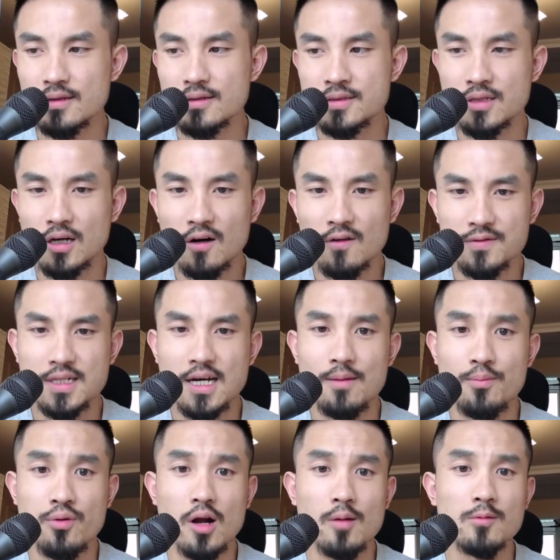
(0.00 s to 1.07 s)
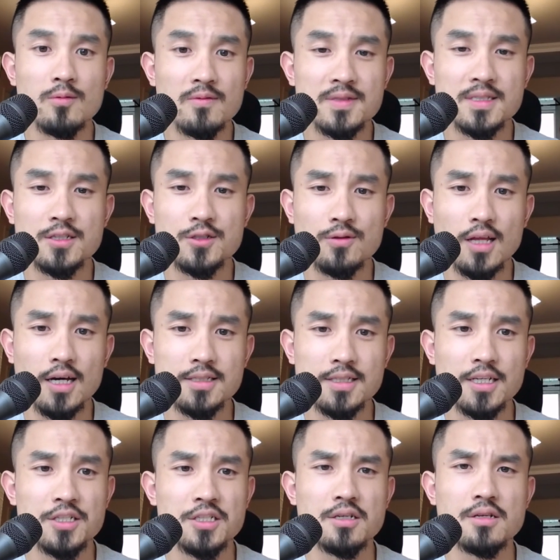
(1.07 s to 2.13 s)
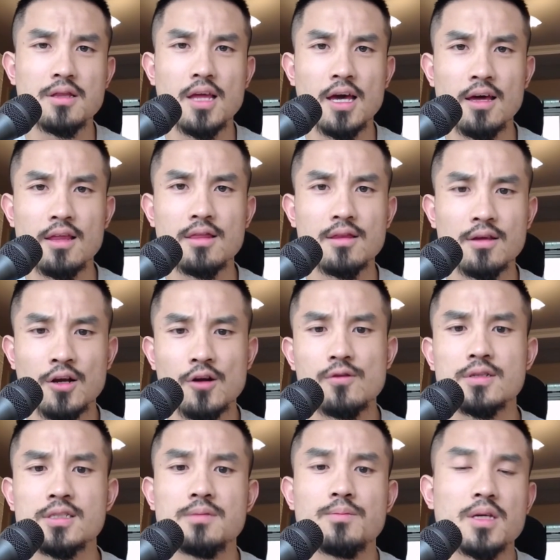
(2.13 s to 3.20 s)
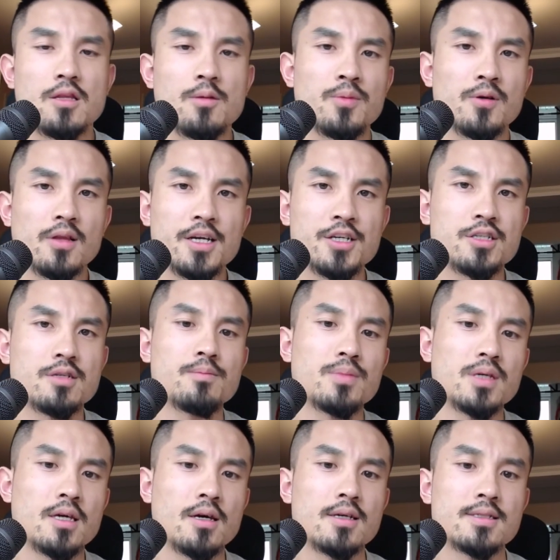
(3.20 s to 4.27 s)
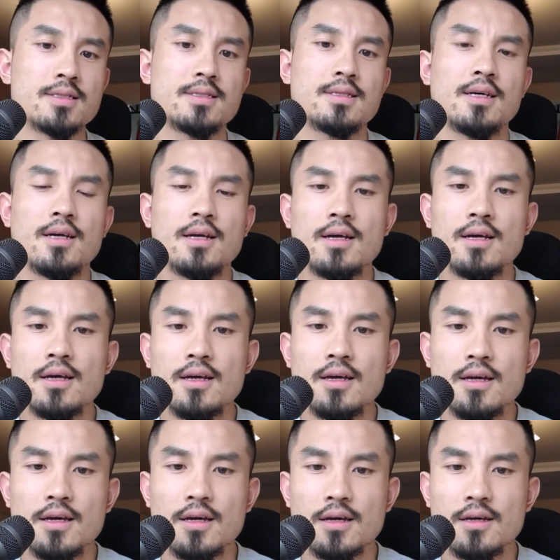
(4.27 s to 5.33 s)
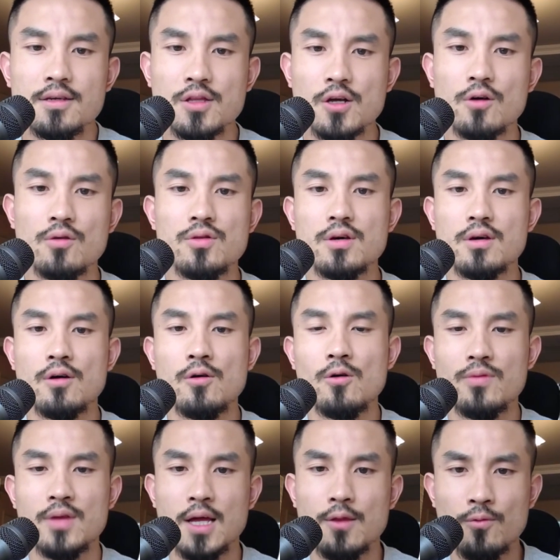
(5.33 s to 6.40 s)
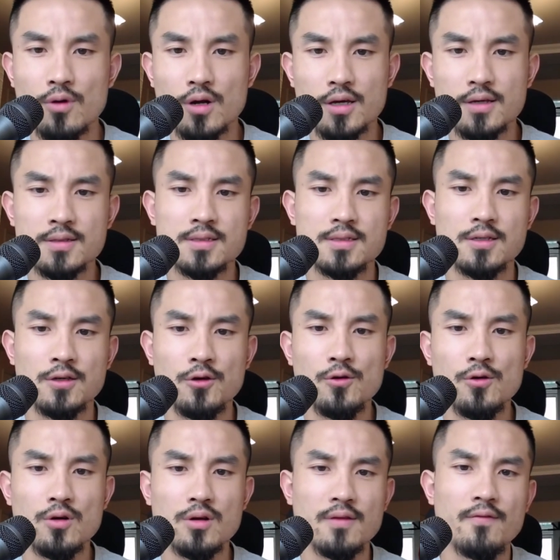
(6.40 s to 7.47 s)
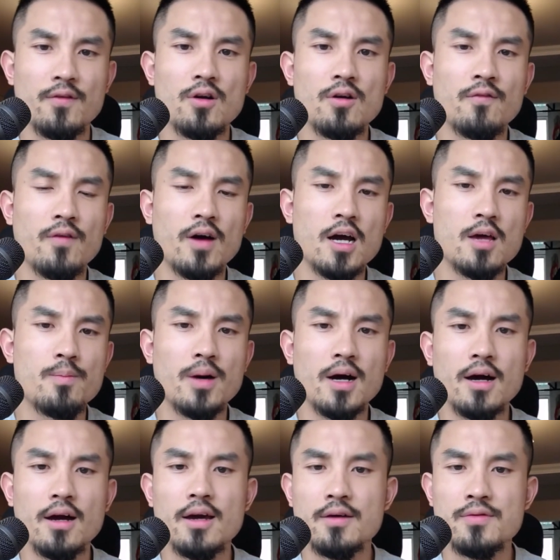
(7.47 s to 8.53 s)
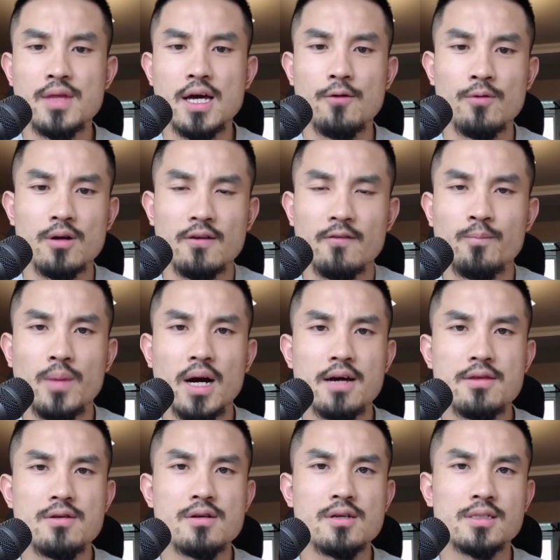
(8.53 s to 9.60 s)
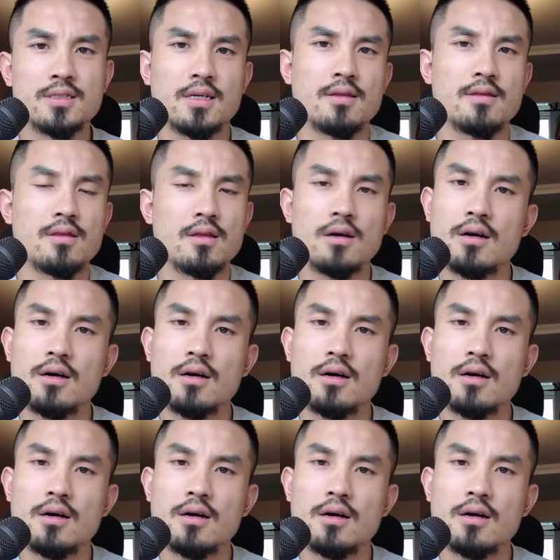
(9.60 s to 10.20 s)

solves that problem of centralization and currency manipulation, because the whole network is secured and verified by a network of miners and